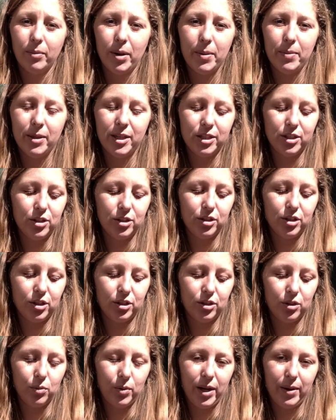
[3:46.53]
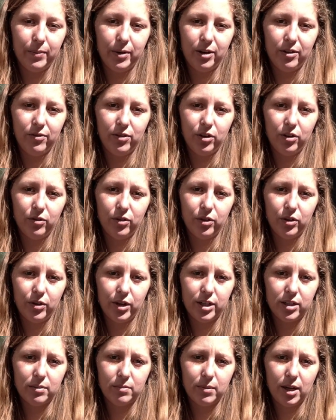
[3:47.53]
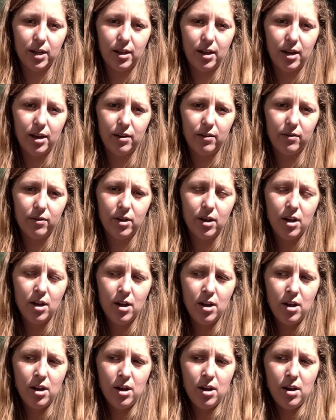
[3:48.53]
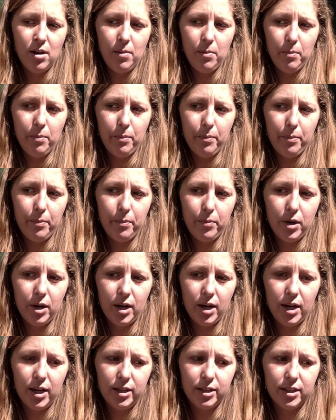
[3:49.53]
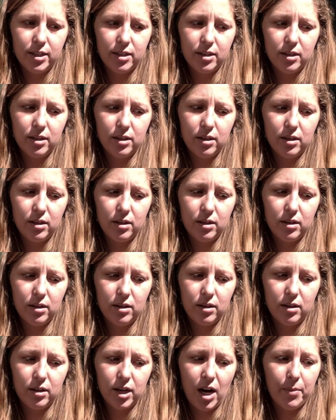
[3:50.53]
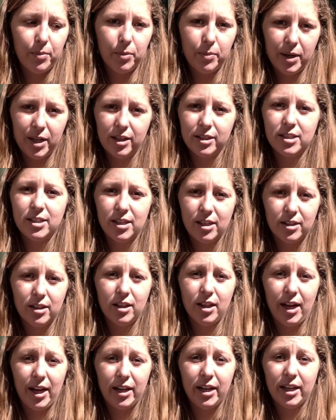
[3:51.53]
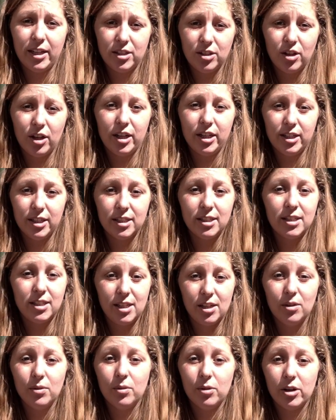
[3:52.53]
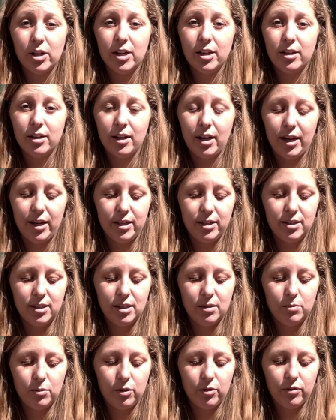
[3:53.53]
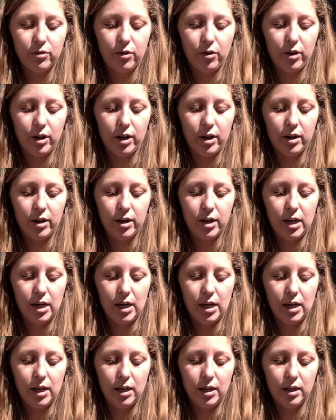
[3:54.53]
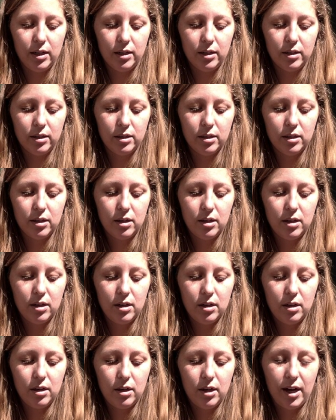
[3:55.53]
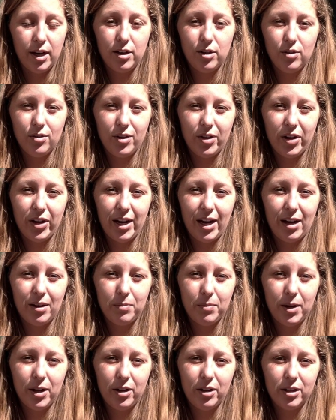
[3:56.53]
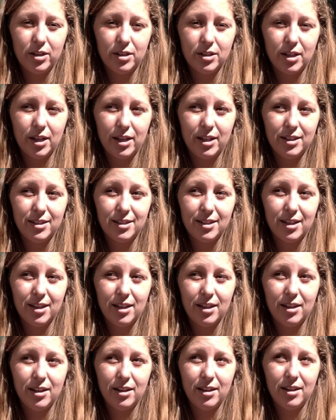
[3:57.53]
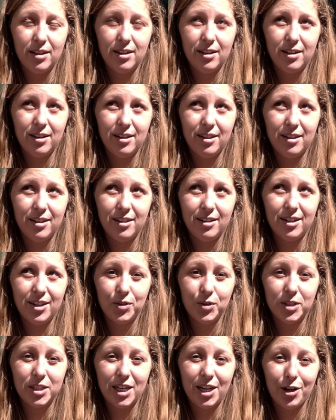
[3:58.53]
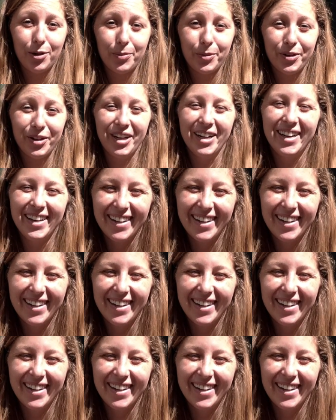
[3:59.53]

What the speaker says: Maybe this is just the way I'm going to feel for the rest of my life. But a couple months down the line, I started to see what I had seen before, and I knew that I have parasites, and it was terrible.